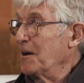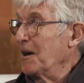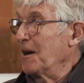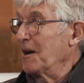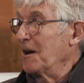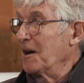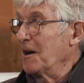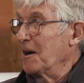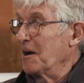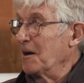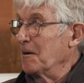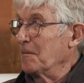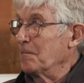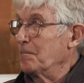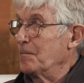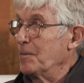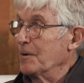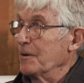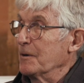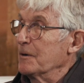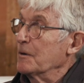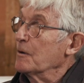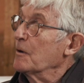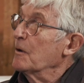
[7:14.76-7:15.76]

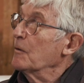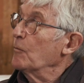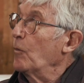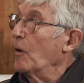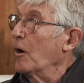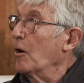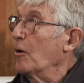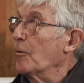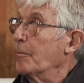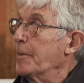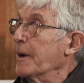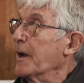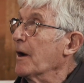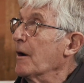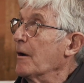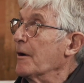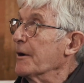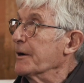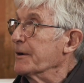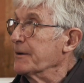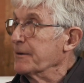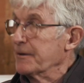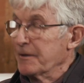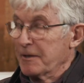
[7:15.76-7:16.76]
But well
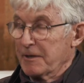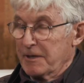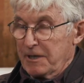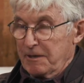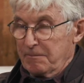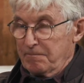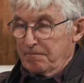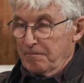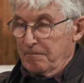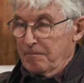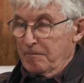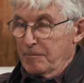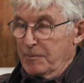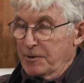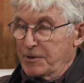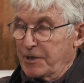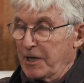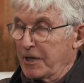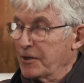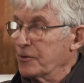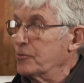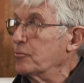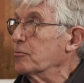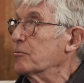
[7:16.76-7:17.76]
behind the
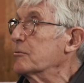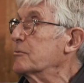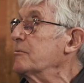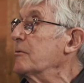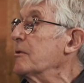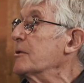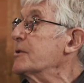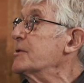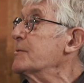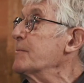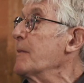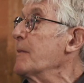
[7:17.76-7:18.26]
central cross